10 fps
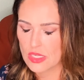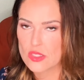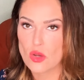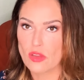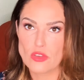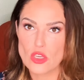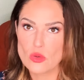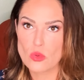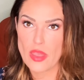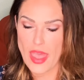So if
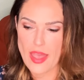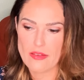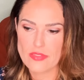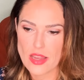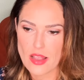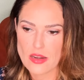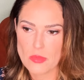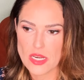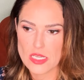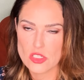you have that kind of
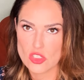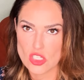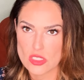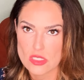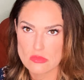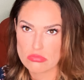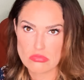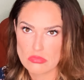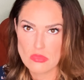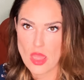money to just
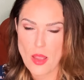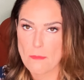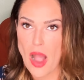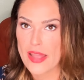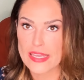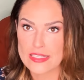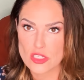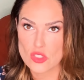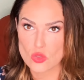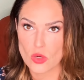buy it and
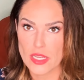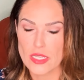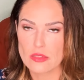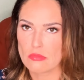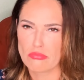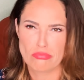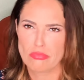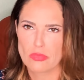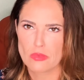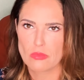destroy it,
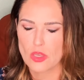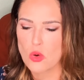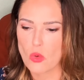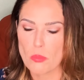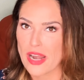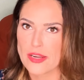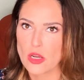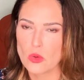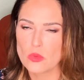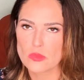cool, but I
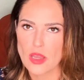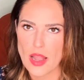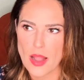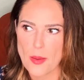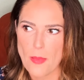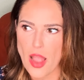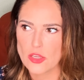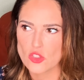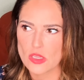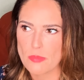don't. I
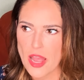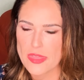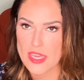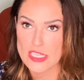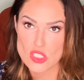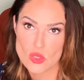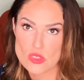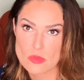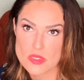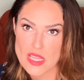usually buy things,
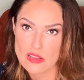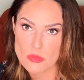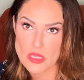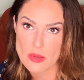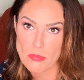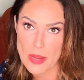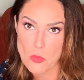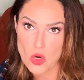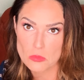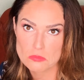use them, sell them, and then buy
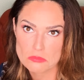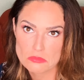more.